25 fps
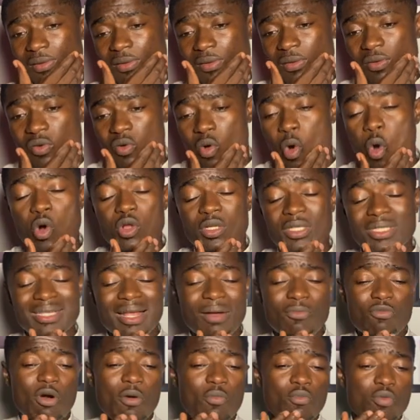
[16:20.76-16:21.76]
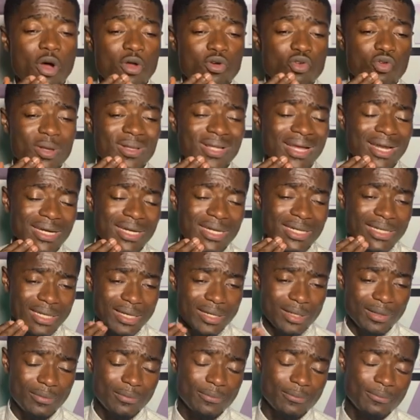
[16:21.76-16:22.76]
Coach Samuel Boadu and idea.
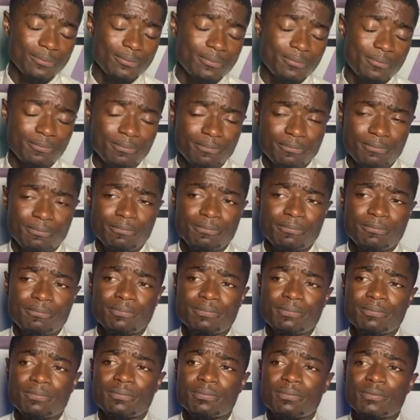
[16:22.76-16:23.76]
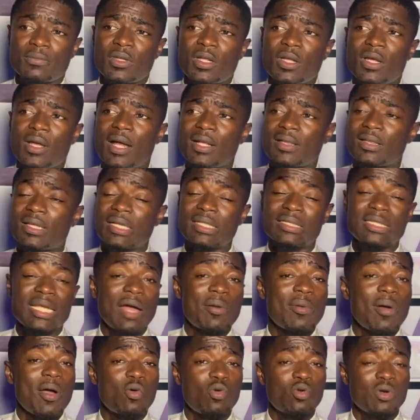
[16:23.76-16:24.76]
I think
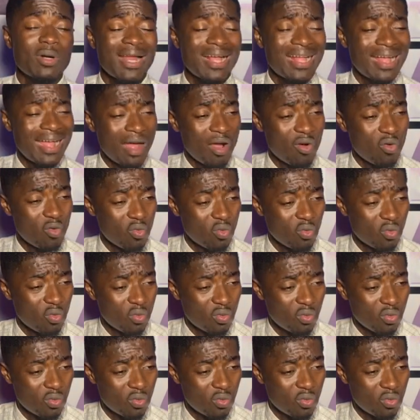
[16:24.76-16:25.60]
someone can come home.